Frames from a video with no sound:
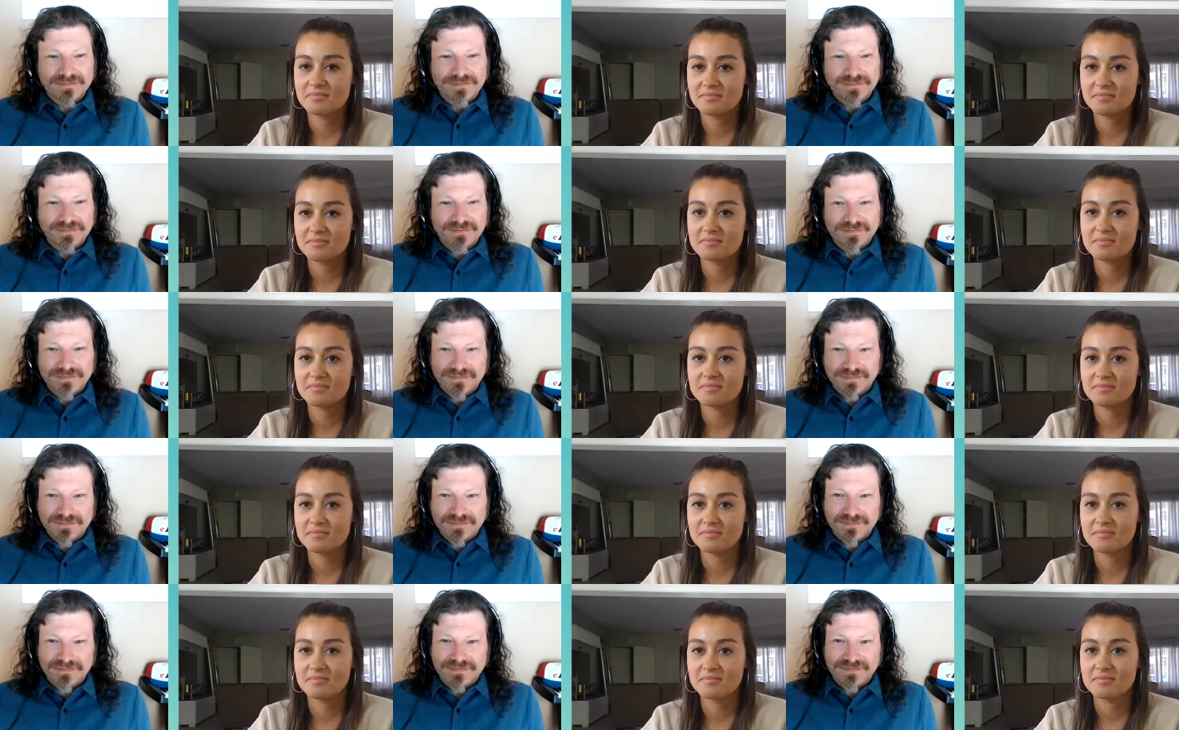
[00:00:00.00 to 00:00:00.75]

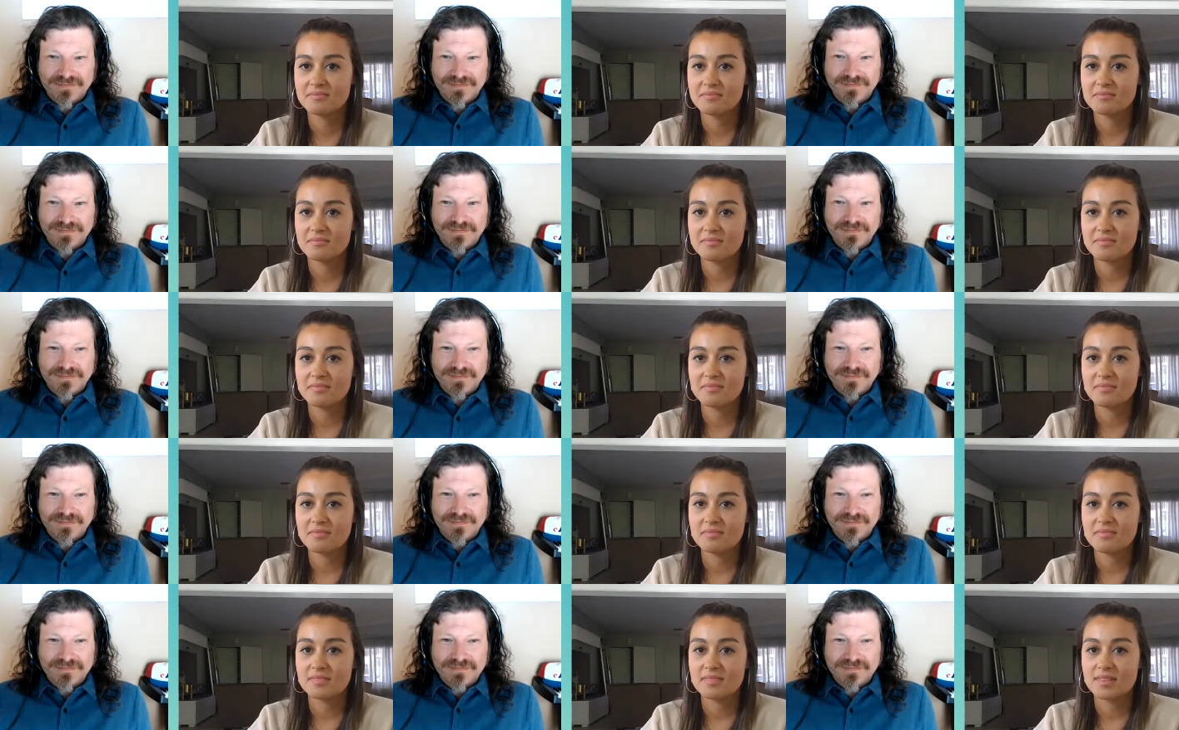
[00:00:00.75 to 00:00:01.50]

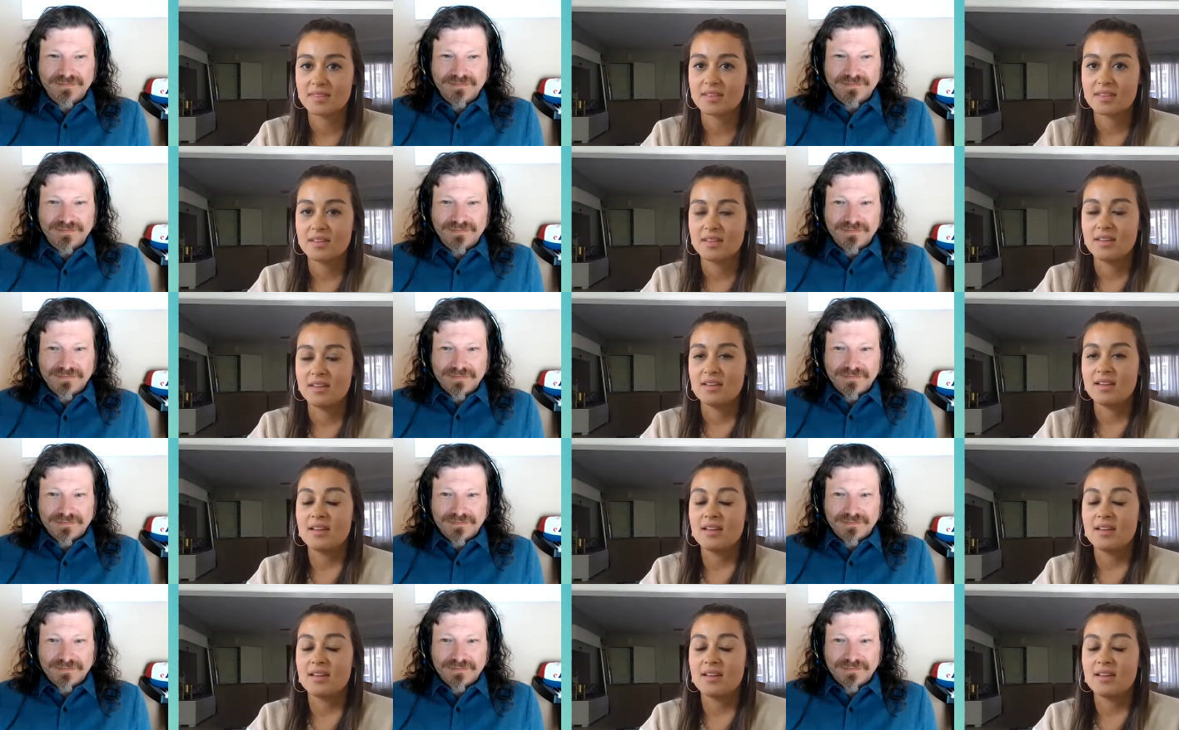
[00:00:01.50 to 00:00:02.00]
(silence)